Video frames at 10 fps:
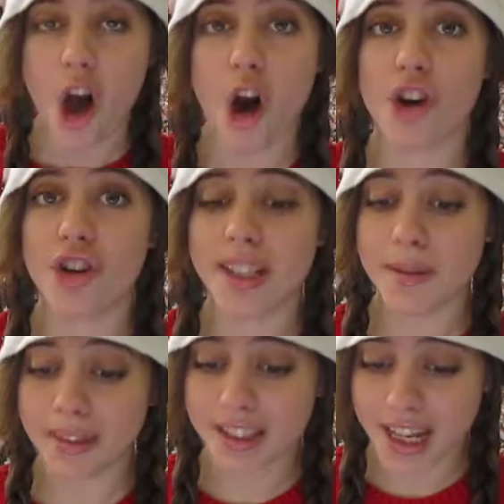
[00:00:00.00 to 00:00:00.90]
On
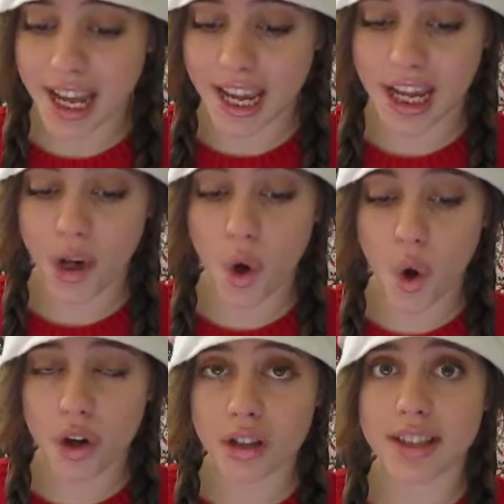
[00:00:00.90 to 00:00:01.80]
Christmas Day,
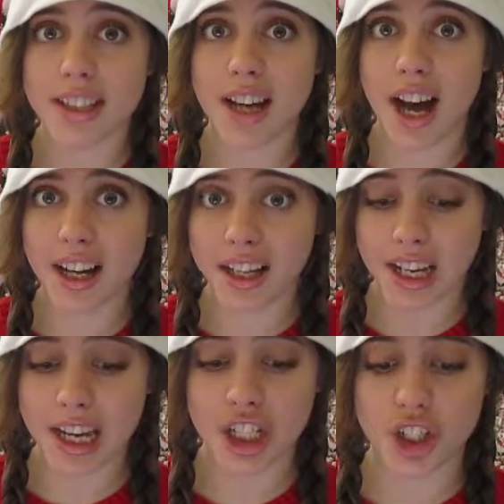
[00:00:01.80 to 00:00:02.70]
locals tuck
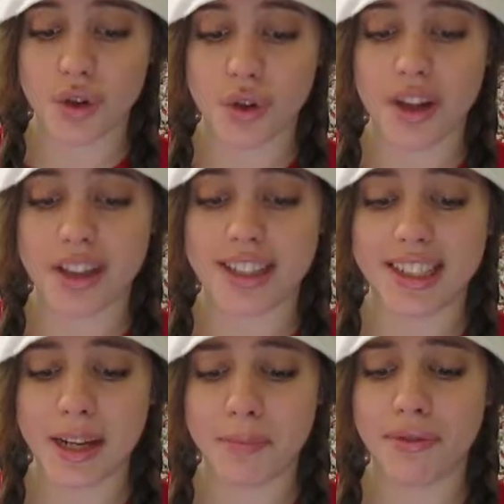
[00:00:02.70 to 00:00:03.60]
into the
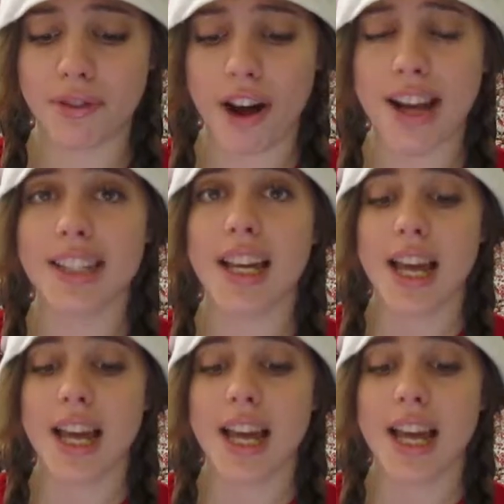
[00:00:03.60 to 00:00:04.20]
deep-fried